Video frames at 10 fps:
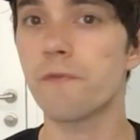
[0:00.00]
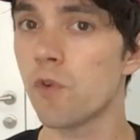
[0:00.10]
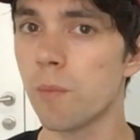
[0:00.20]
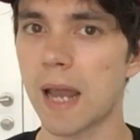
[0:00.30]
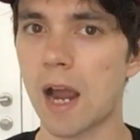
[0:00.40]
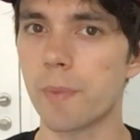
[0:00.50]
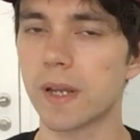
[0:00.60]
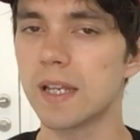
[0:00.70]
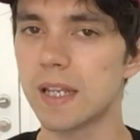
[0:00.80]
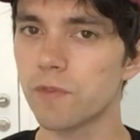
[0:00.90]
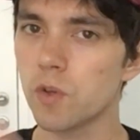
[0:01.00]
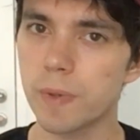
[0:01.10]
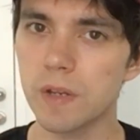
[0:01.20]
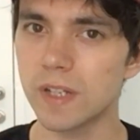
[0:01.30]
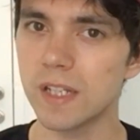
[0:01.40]
formal Arabic and give you a
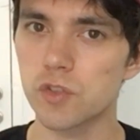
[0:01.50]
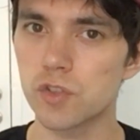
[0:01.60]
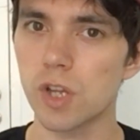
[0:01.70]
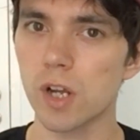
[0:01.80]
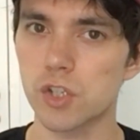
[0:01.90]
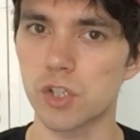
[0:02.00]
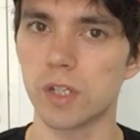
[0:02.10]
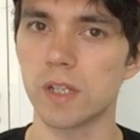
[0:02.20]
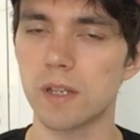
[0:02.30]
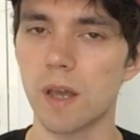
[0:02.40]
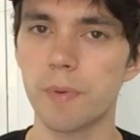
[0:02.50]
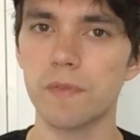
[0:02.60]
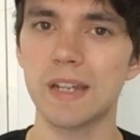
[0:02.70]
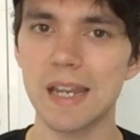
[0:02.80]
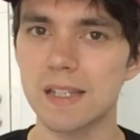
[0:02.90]
bit of an introduction and a bit of
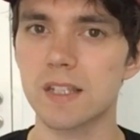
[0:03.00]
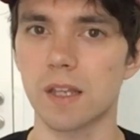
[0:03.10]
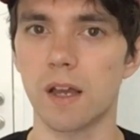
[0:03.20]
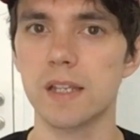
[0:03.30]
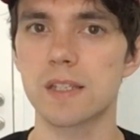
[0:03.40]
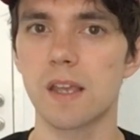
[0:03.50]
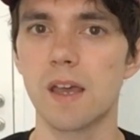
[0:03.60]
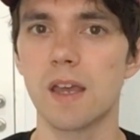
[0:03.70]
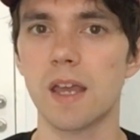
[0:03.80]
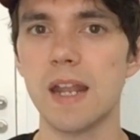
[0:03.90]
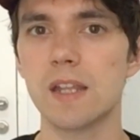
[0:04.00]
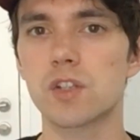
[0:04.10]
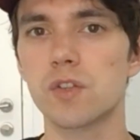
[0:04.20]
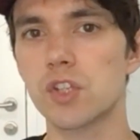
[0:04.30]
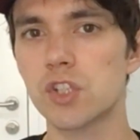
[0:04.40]
an insight
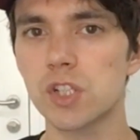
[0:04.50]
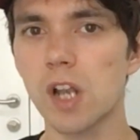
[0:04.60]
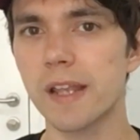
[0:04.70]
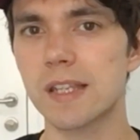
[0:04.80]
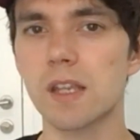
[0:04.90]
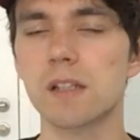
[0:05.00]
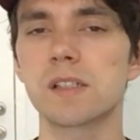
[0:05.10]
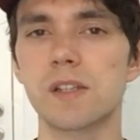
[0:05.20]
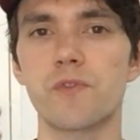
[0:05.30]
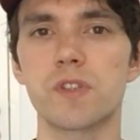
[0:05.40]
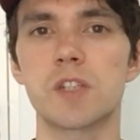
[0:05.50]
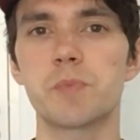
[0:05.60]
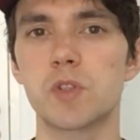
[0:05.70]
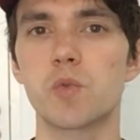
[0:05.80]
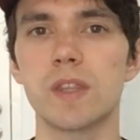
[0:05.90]
into the slight subtle differences
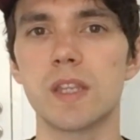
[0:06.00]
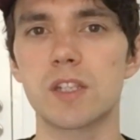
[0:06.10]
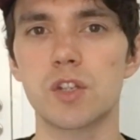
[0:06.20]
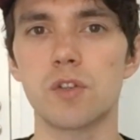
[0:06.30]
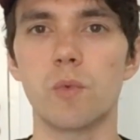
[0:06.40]
between these two.